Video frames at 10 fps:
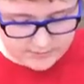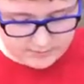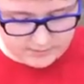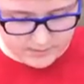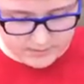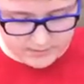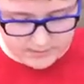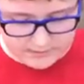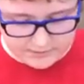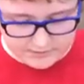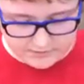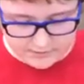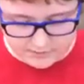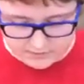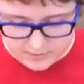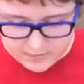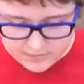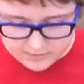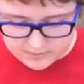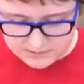At first, the Irish immigrants were
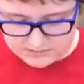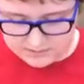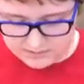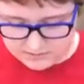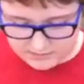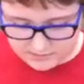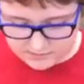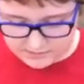seen as a disease,